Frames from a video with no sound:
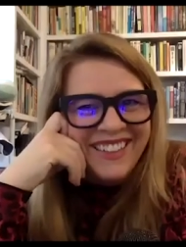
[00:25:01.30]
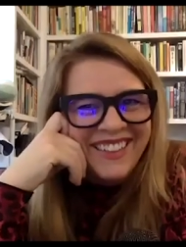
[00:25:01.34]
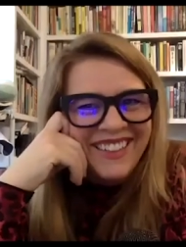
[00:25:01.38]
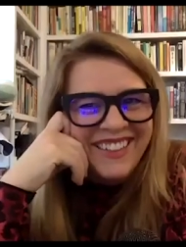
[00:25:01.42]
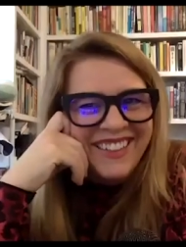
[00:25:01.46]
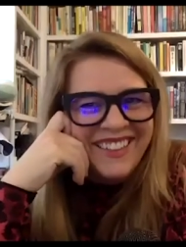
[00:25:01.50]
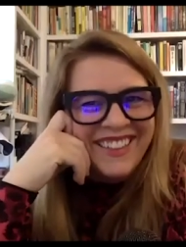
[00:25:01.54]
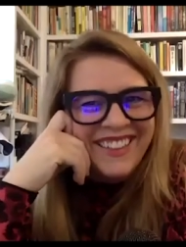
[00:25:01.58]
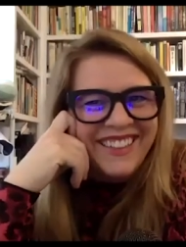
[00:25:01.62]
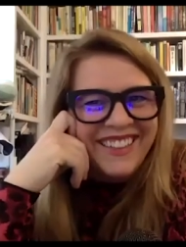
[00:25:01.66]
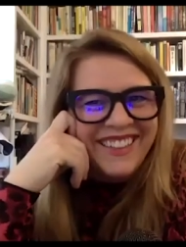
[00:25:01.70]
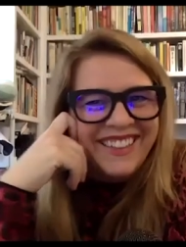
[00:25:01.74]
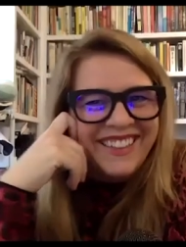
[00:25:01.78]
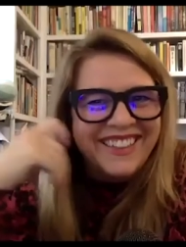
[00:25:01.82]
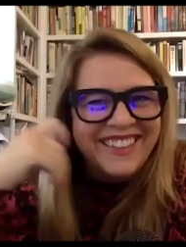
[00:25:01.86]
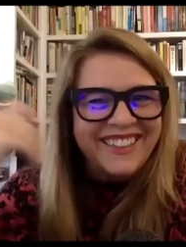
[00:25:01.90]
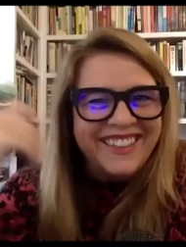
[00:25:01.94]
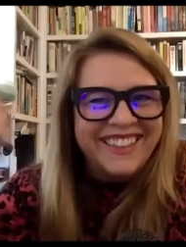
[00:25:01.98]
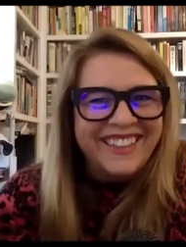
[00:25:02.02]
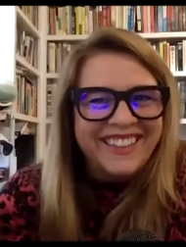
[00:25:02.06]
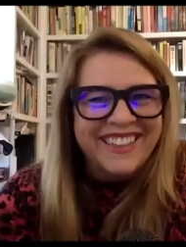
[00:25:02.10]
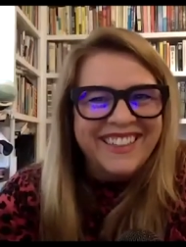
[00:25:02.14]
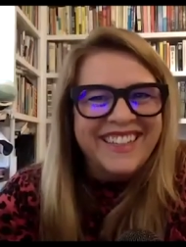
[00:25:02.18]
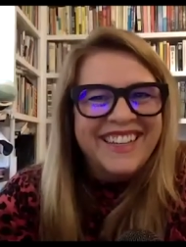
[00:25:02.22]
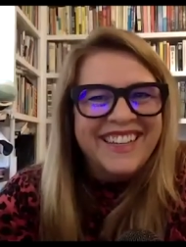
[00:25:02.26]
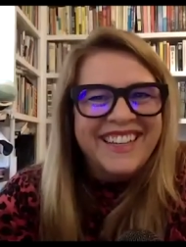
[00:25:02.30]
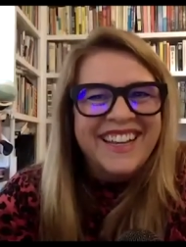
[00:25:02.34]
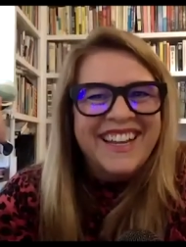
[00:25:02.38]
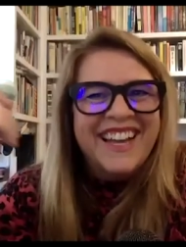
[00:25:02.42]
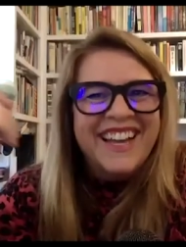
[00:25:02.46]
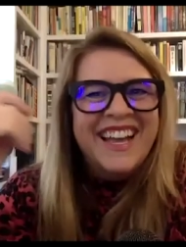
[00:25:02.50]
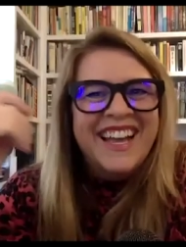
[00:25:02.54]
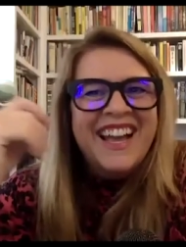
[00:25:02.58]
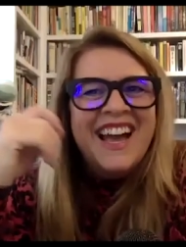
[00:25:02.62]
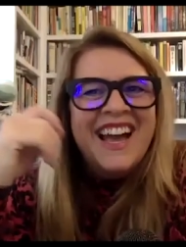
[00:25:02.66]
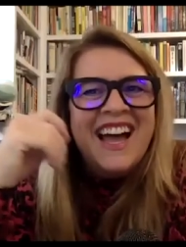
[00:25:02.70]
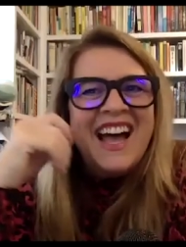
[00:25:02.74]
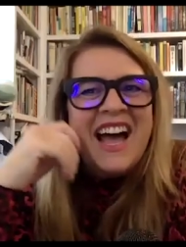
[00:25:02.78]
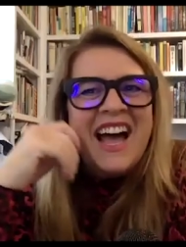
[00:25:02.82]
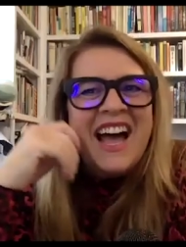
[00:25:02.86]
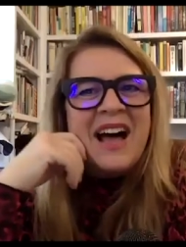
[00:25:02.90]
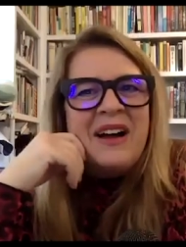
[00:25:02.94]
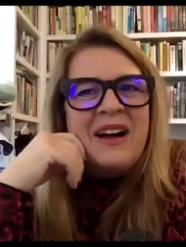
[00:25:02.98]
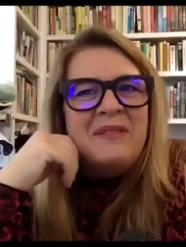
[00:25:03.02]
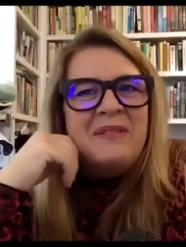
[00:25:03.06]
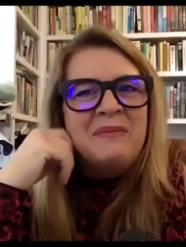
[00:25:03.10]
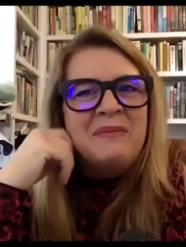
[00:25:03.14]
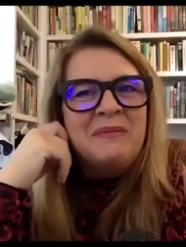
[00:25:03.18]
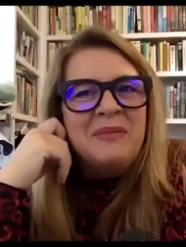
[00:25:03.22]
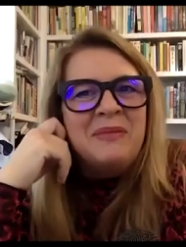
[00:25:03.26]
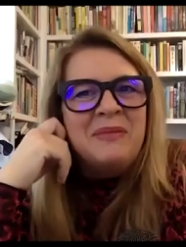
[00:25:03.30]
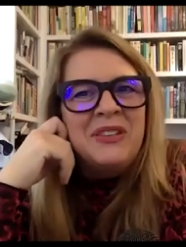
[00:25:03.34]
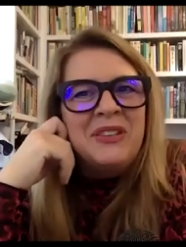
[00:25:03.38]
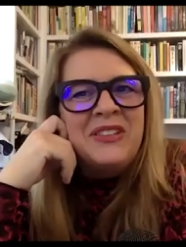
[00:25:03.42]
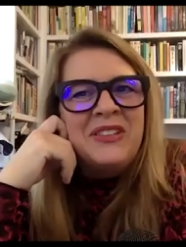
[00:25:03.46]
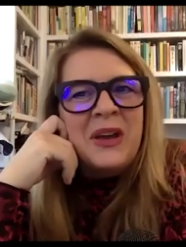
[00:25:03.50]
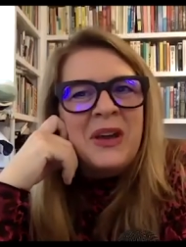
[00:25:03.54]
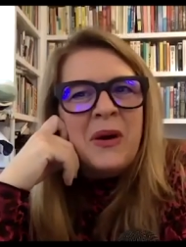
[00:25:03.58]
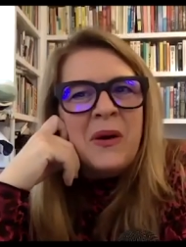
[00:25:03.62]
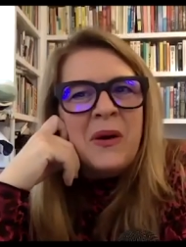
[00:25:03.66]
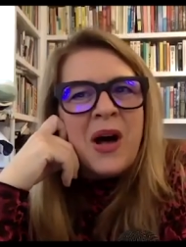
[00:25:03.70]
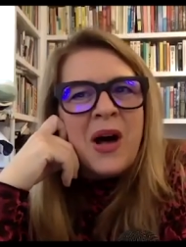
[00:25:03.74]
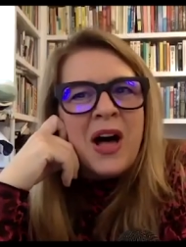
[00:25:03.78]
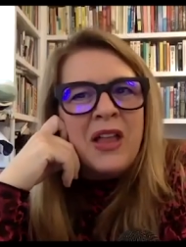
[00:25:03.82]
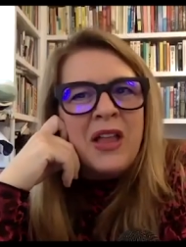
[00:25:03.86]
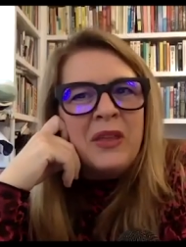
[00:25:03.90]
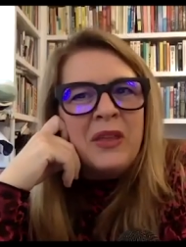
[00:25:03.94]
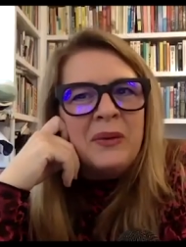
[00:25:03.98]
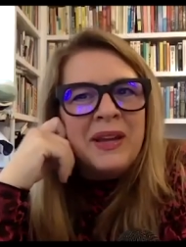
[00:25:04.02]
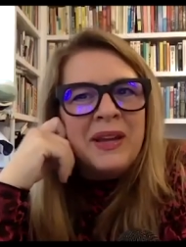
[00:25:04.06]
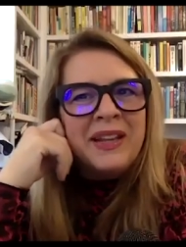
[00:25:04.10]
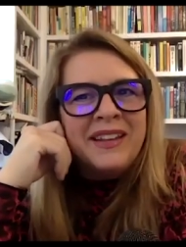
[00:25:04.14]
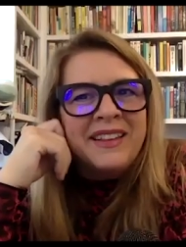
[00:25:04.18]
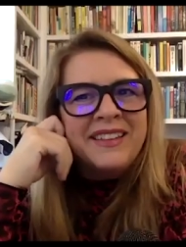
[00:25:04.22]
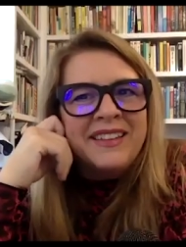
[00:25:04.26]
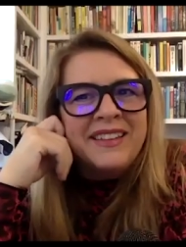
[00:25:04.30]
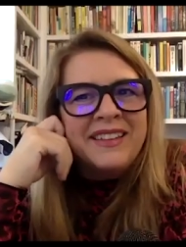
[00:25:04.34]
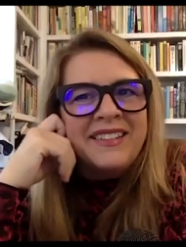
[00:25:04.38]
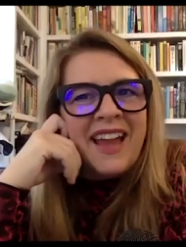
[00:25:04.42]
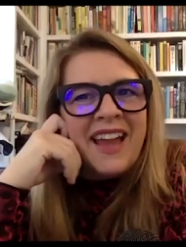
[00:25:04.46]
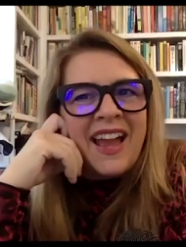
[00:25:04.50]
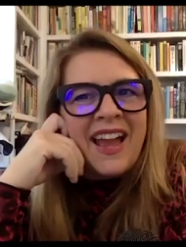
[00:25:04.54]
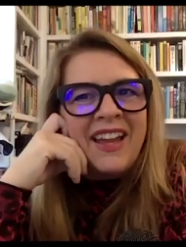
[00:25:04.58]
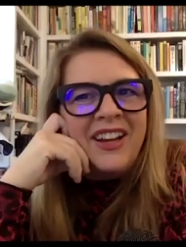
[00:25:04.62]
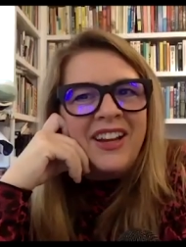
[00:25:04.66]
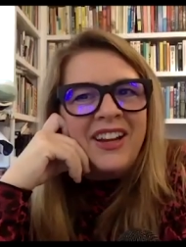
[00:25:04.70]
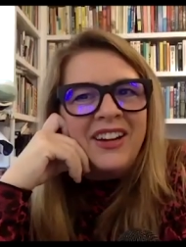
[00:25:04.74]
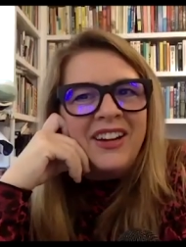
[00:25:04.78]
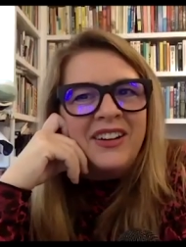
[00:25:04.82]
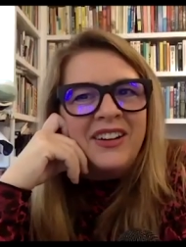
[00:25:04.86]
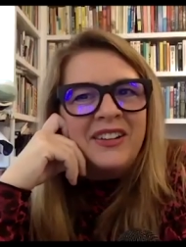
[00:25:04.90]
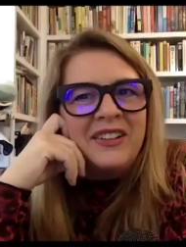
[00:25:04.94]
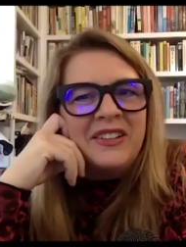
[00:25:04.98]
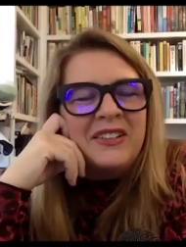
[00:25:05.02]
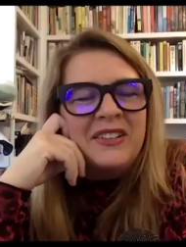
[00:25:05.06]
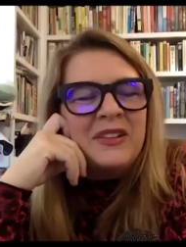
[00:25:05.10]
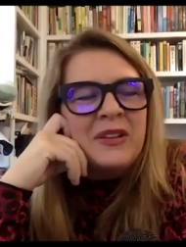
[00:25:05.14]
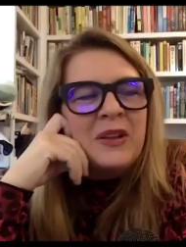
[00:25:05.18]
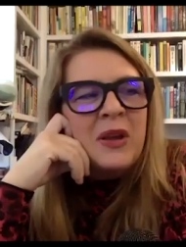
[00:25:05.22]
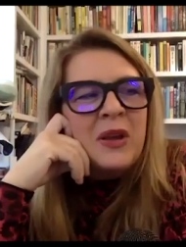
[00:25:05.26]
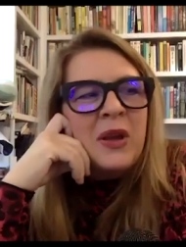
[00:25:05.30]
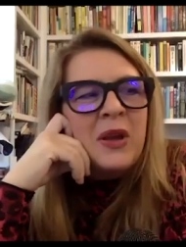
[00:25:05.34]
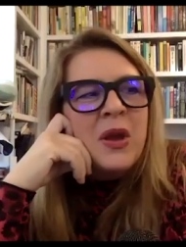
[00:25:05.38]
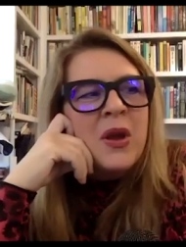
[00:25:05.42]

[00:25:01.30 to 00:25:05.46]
yeah. Um, so all the way to the Tigers,